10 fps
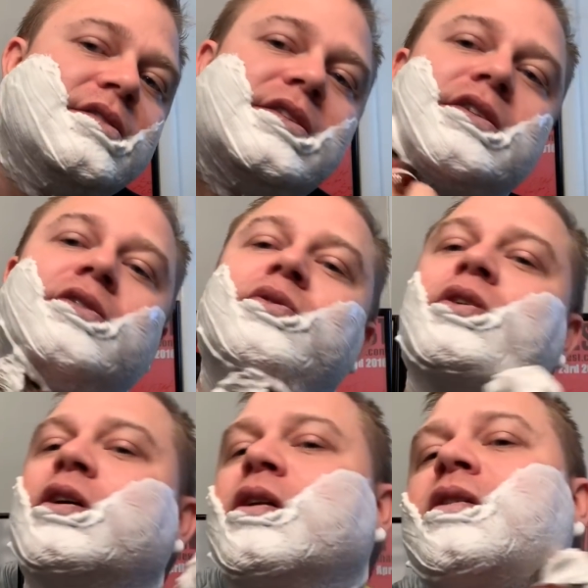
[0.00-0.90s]
So
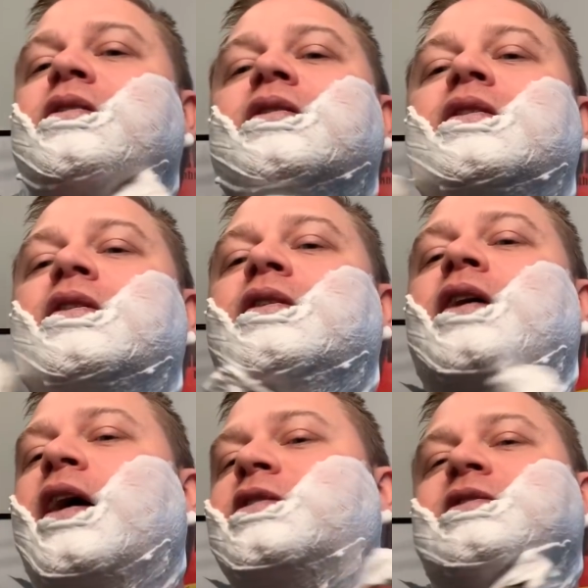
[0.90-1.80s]
good.
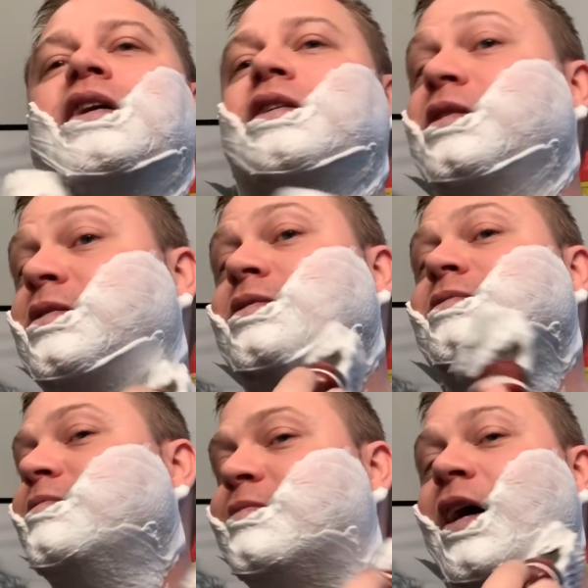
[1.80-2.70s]
I just like
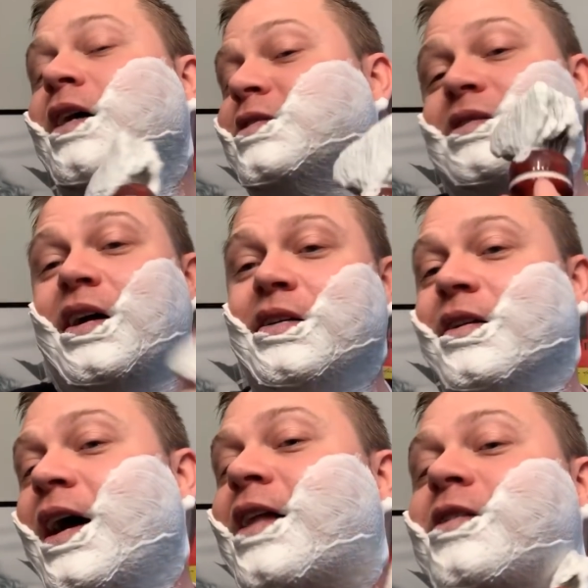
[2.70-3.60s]
to
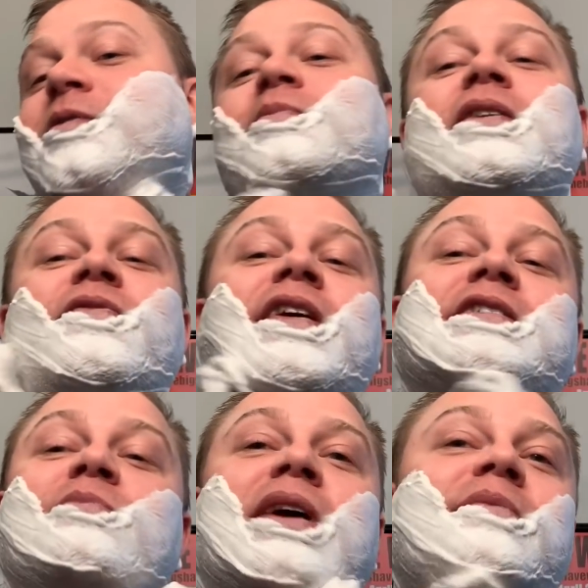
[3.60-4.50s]
lather my face.
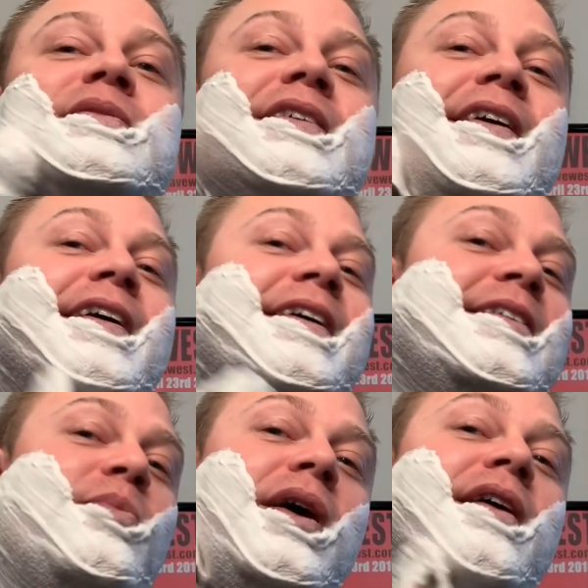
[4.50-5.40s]
Sometimes,
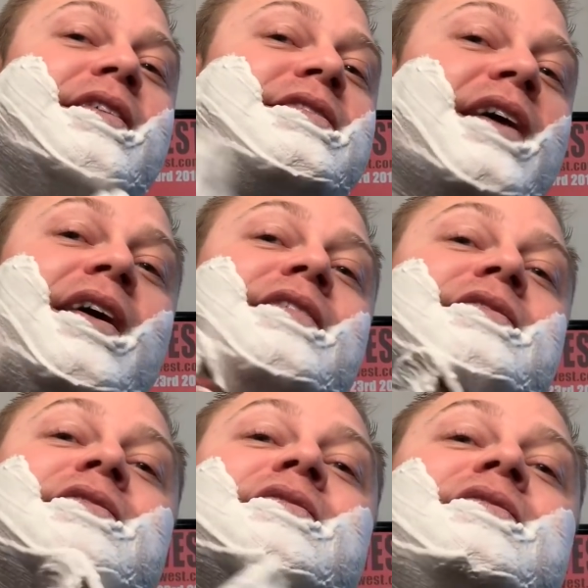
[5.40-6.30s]
to be honest, guys,